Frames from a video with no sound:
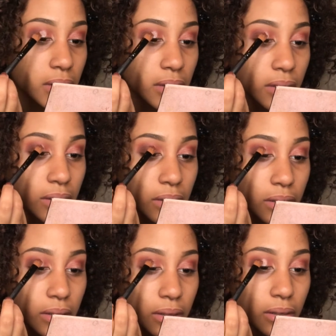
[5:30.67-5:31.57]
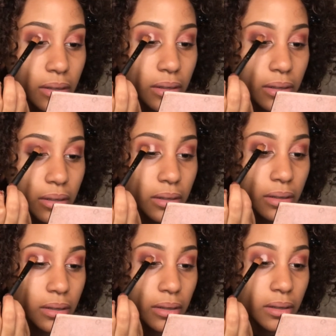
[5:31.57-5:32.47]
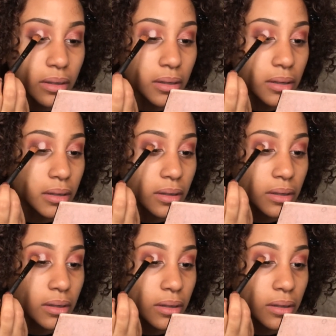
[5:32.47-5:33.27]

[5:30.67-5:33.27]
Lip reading: (no one is talking)